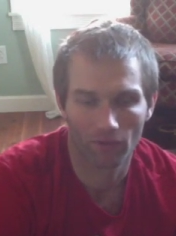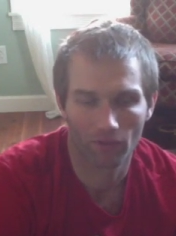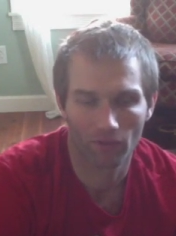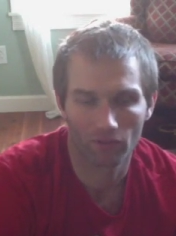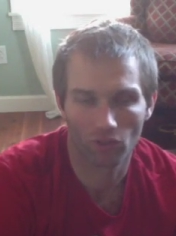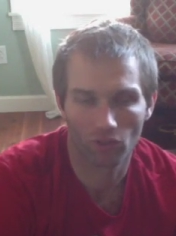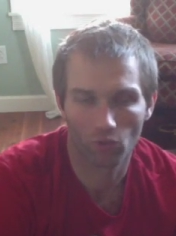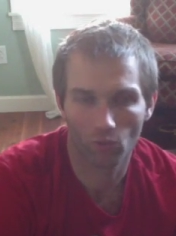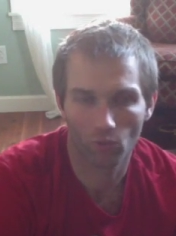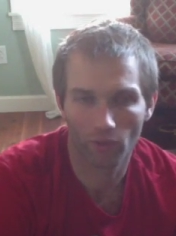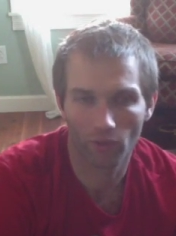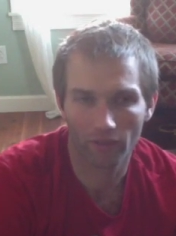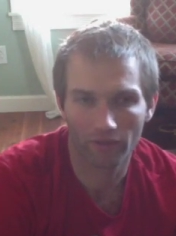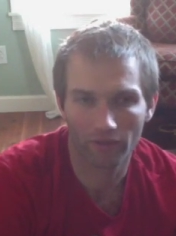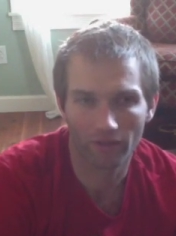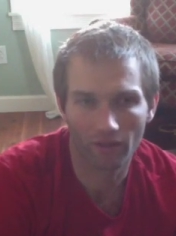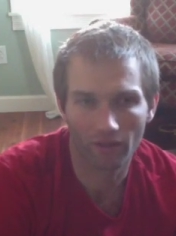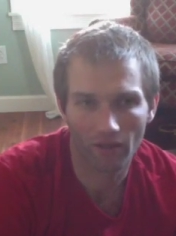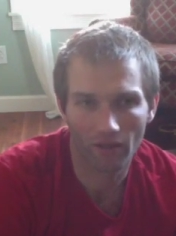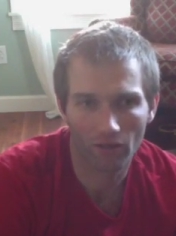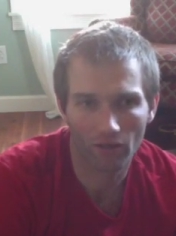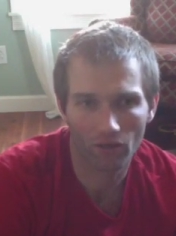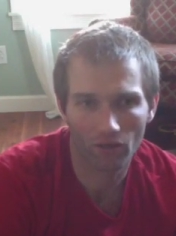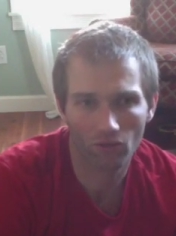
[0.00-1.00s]
So with
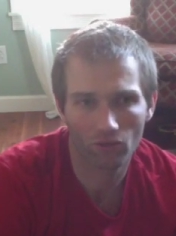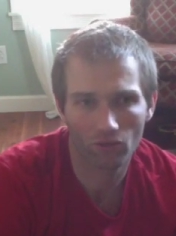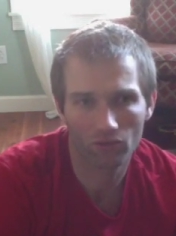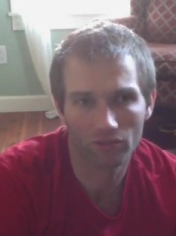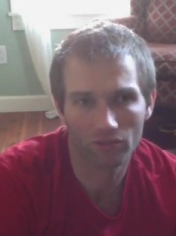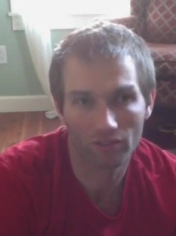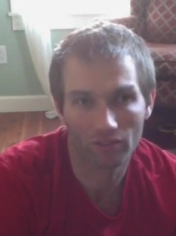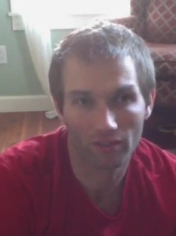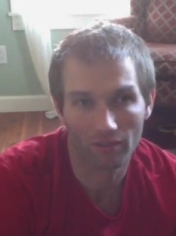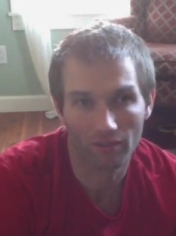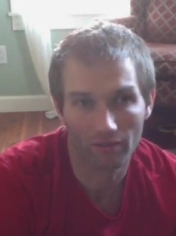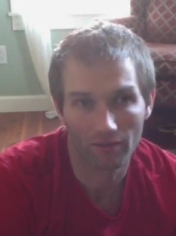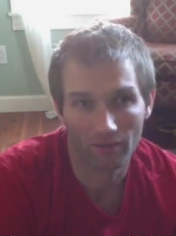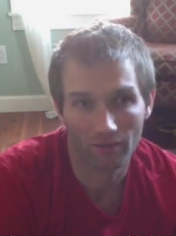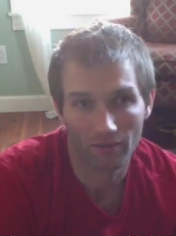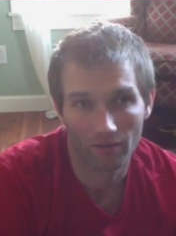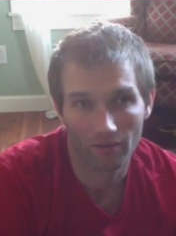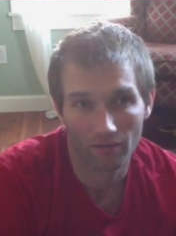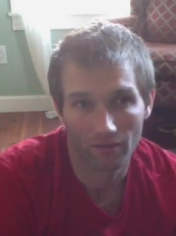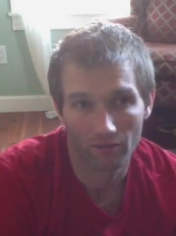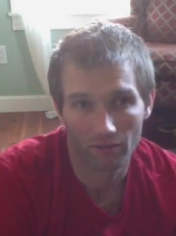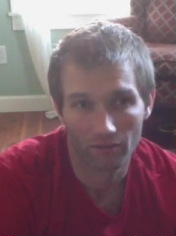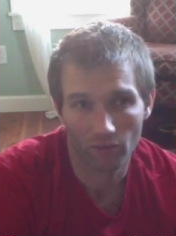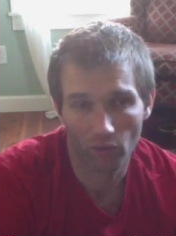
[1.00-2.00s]
those,
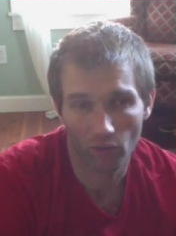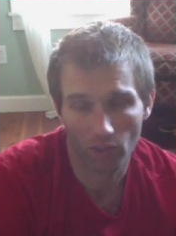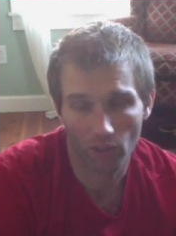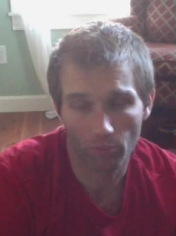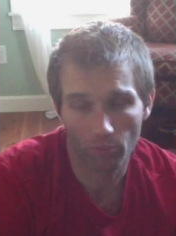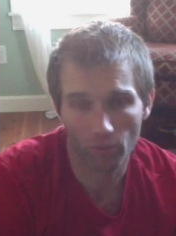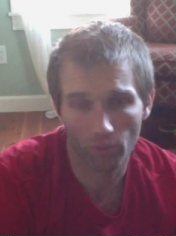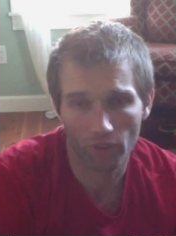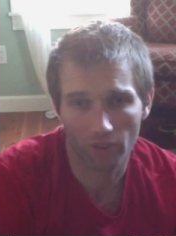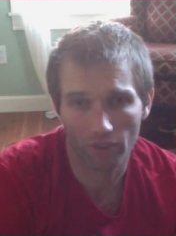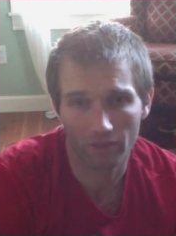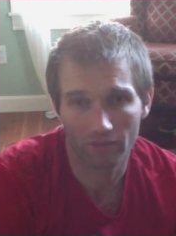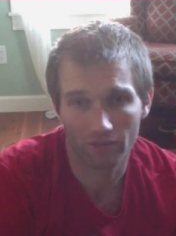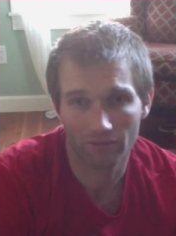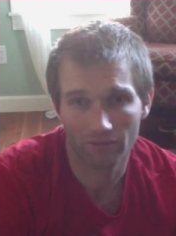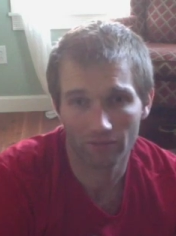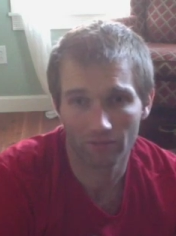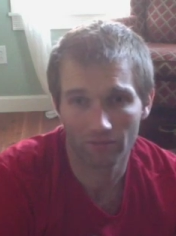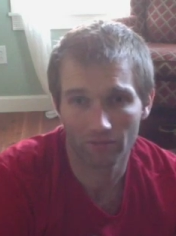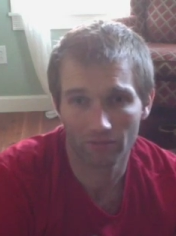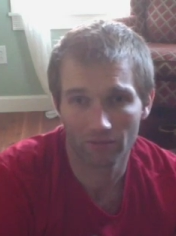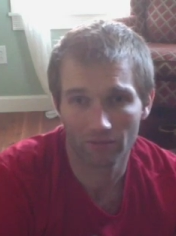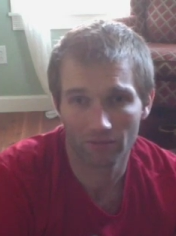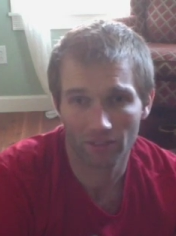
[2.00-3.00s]
you want to put
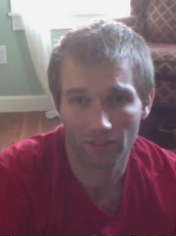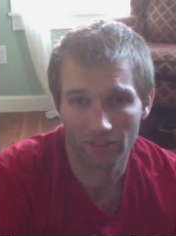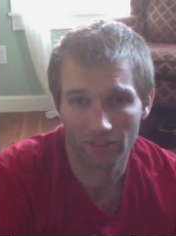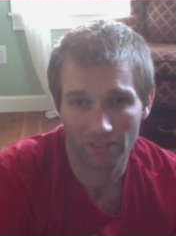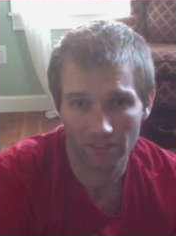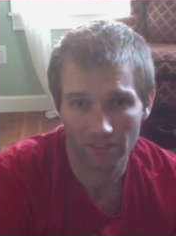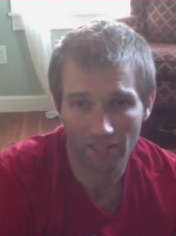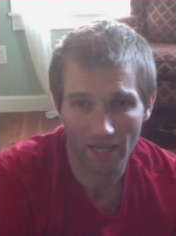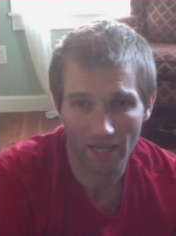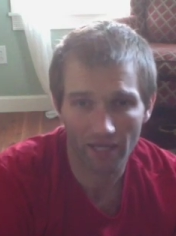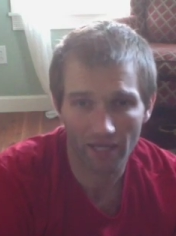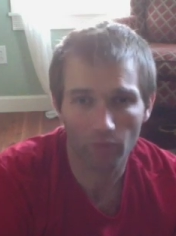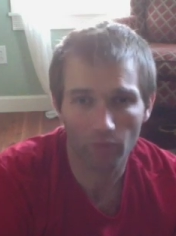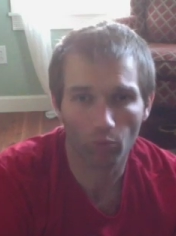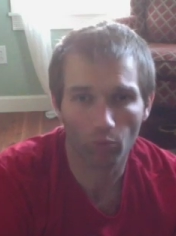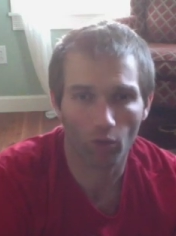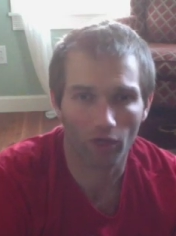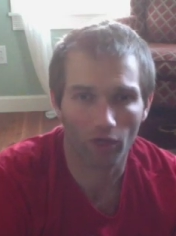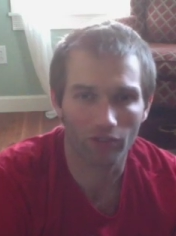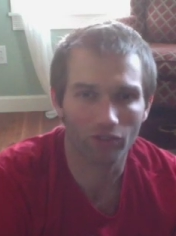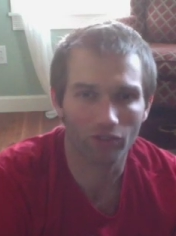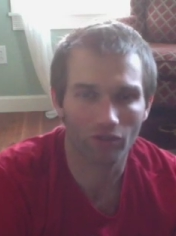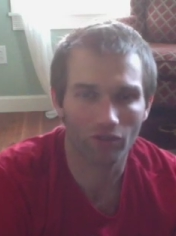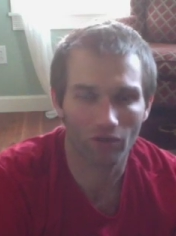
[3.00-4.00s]
a steady
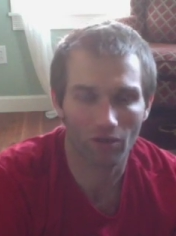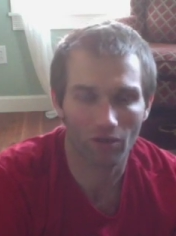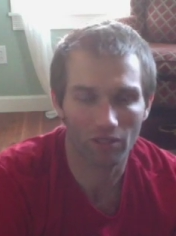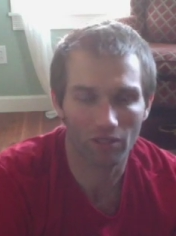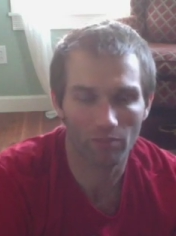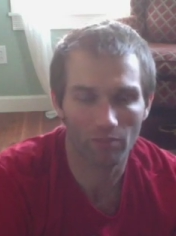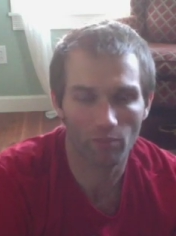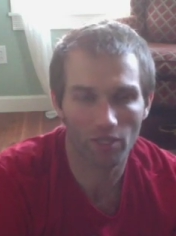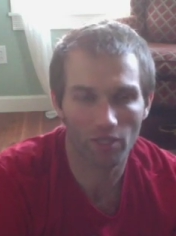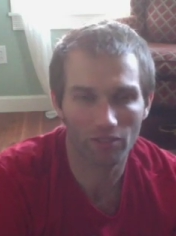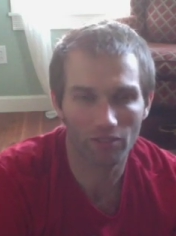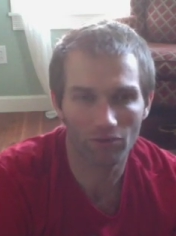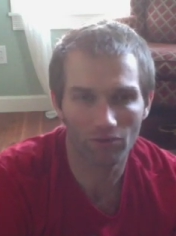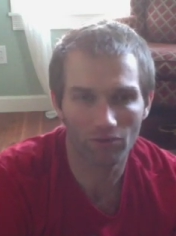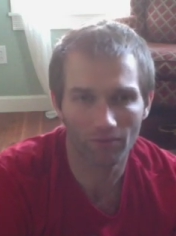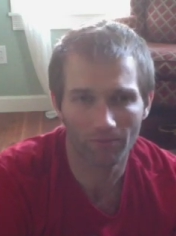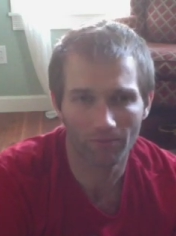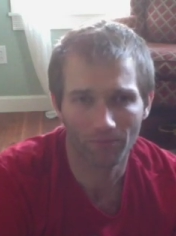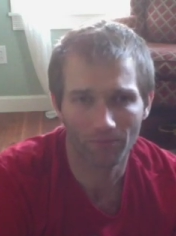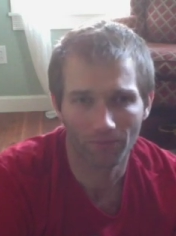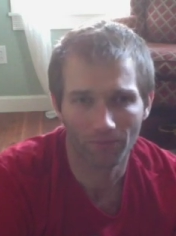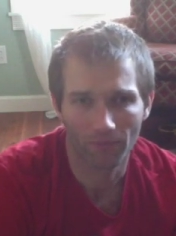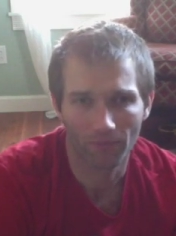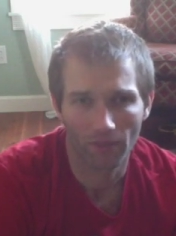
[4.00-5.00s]
pressure on the
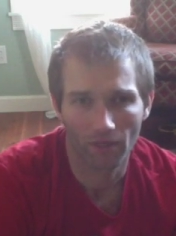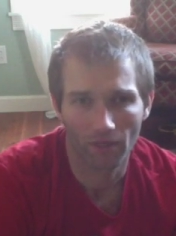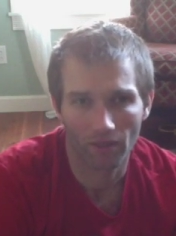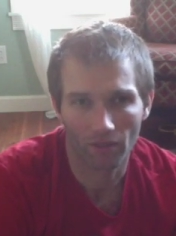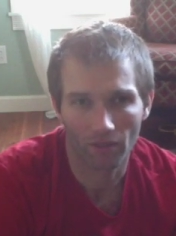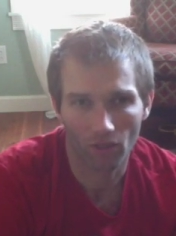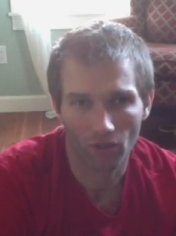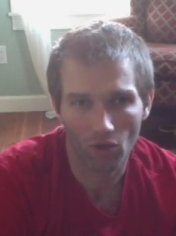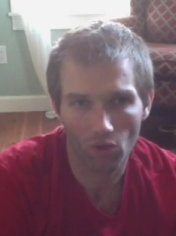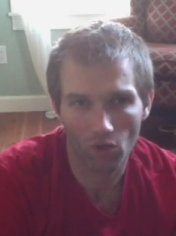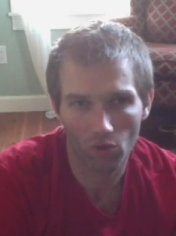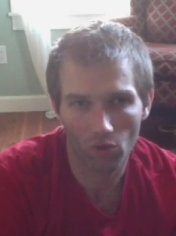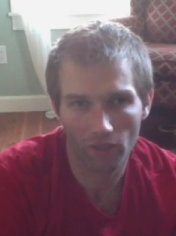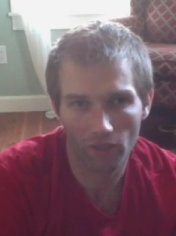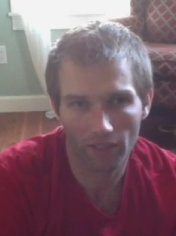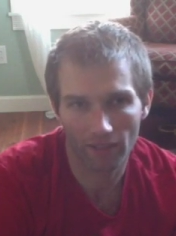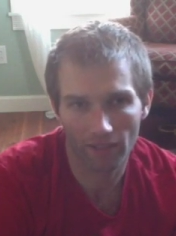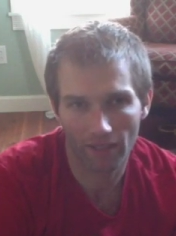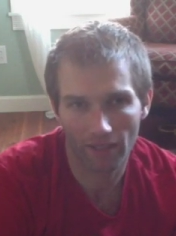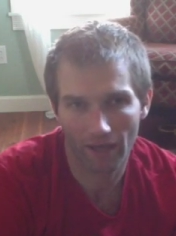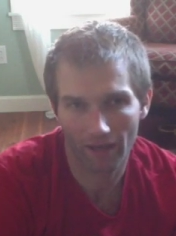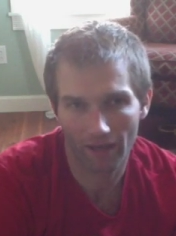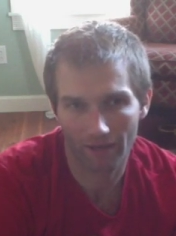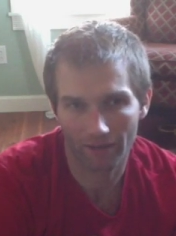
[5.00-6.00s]
muscle, and you're
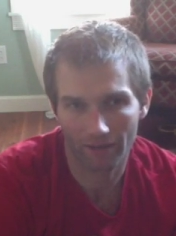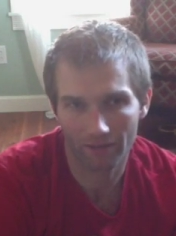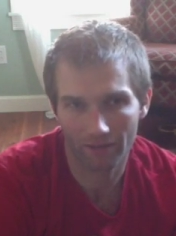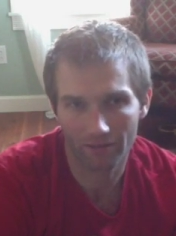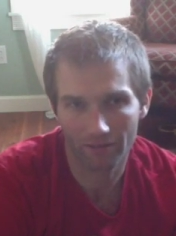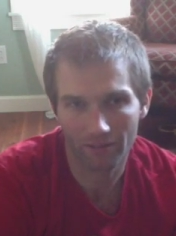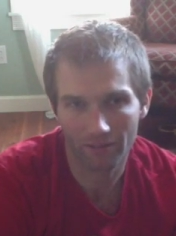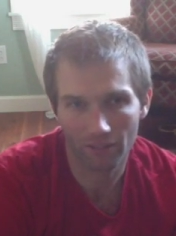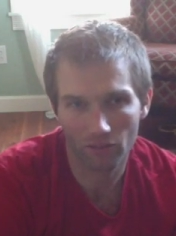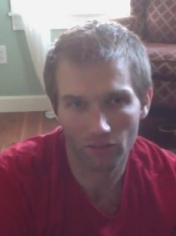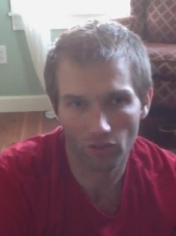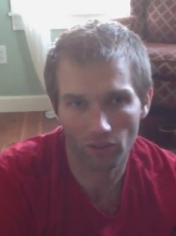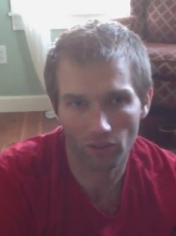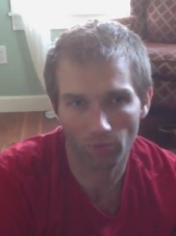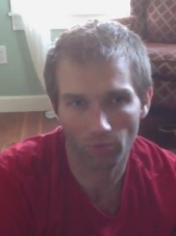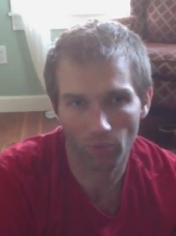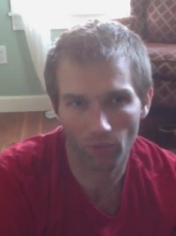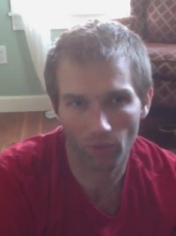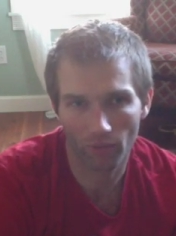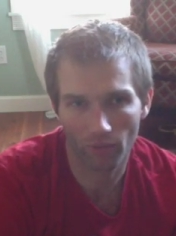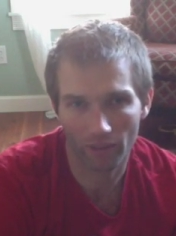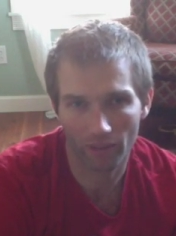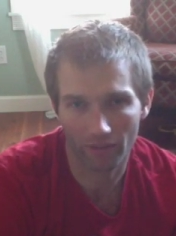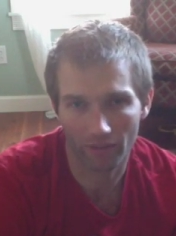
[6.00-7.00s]
holding that until the
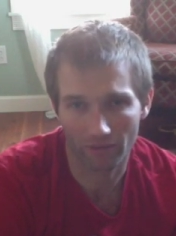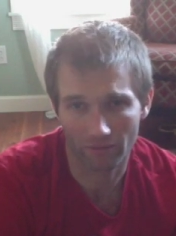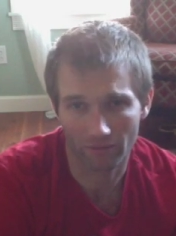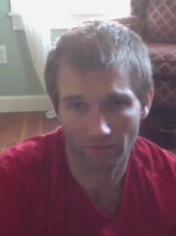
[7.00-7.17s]
point